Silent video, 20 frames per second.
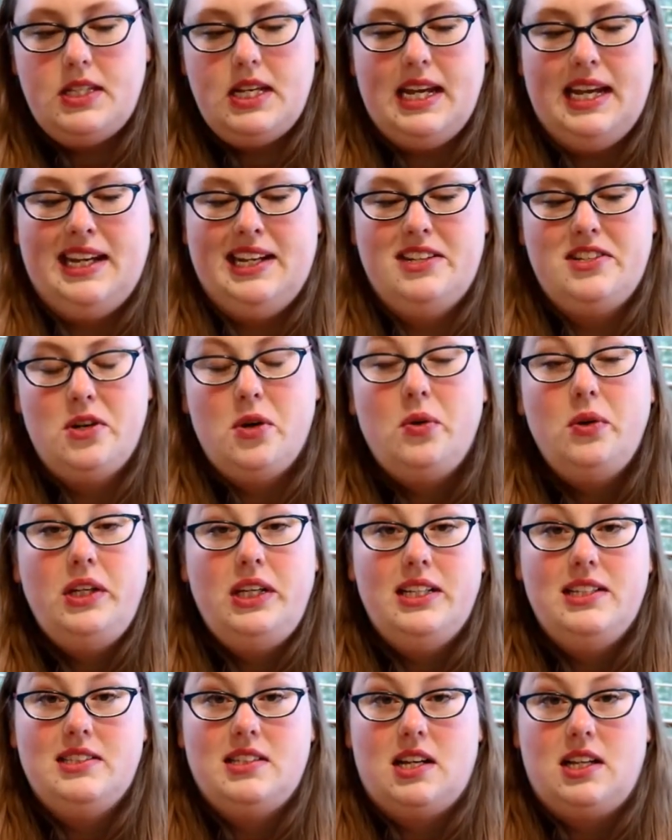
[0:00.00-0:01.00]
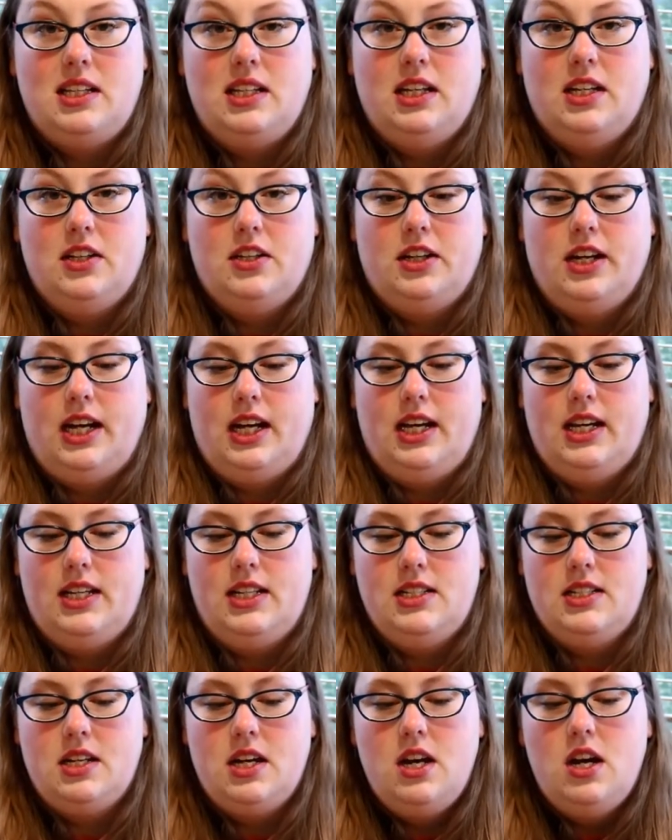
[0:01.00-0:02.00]
Anatolians, on the other
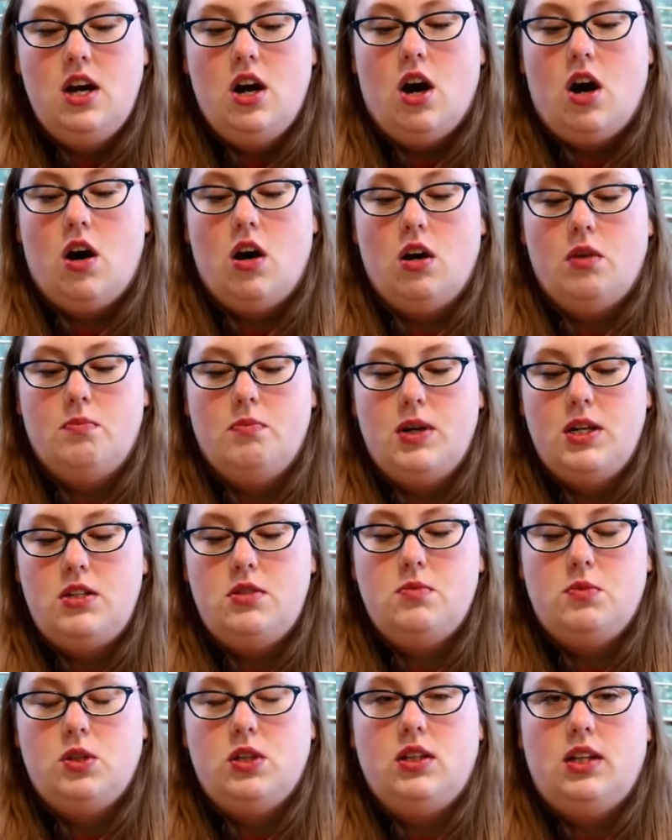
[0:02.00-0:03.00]
hand, are much more